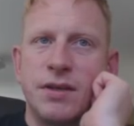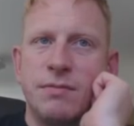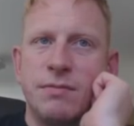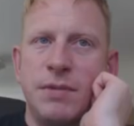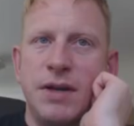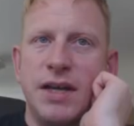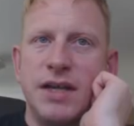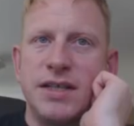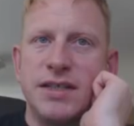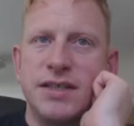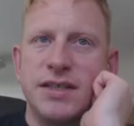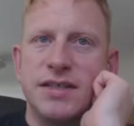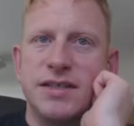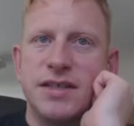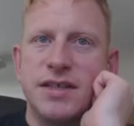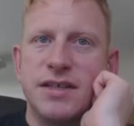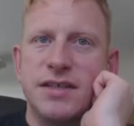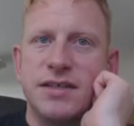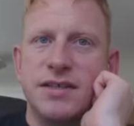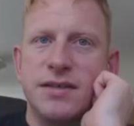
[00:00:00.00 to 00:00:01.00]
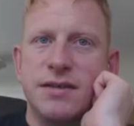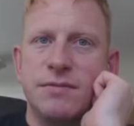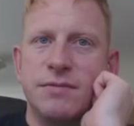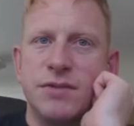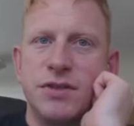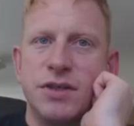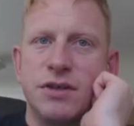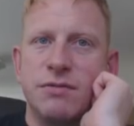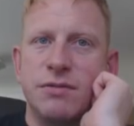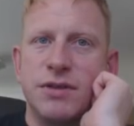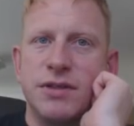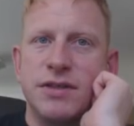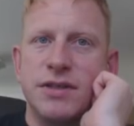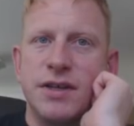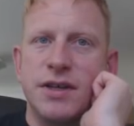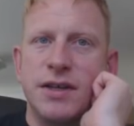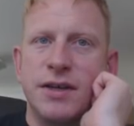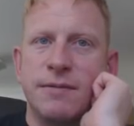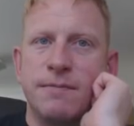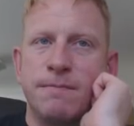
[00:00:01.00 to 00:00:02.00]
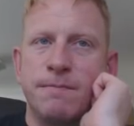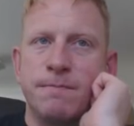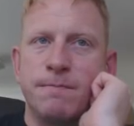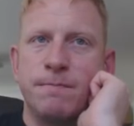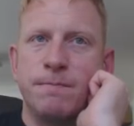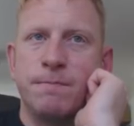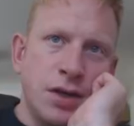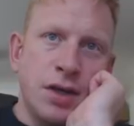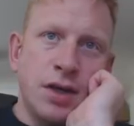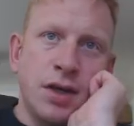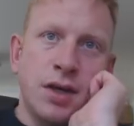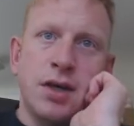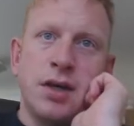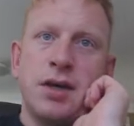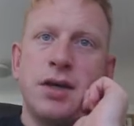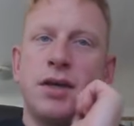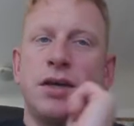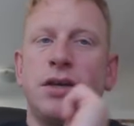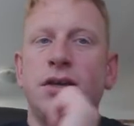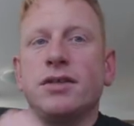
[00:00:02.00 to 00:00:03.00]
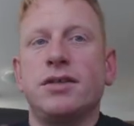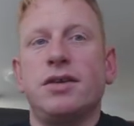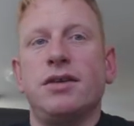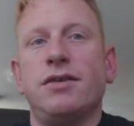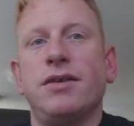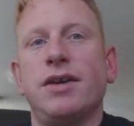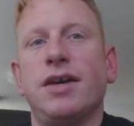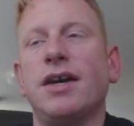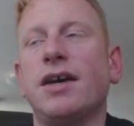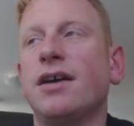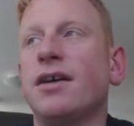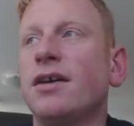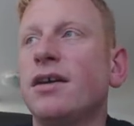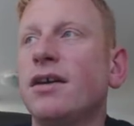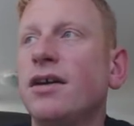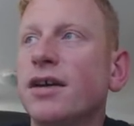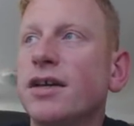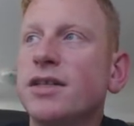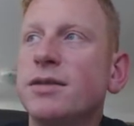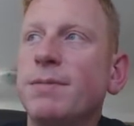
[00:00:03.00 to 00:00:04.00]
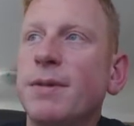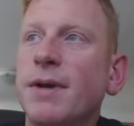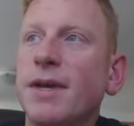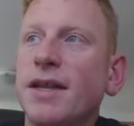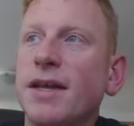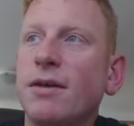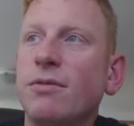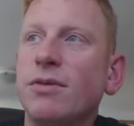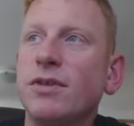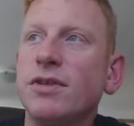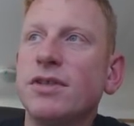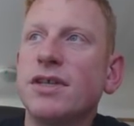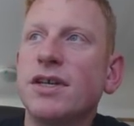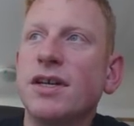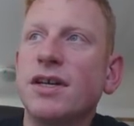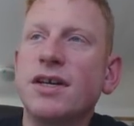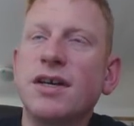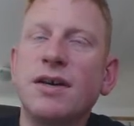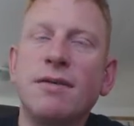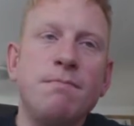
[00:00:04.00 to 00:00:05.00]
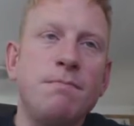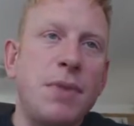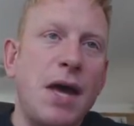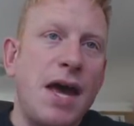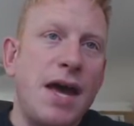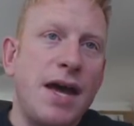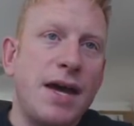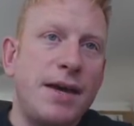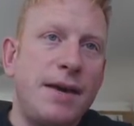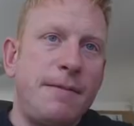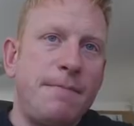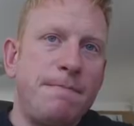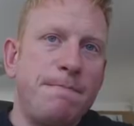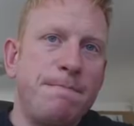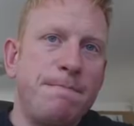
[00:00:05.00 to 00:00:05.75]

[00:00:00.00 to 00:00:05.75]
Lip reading: plays the system, shall we say. So yeah, I expect that one's going to come back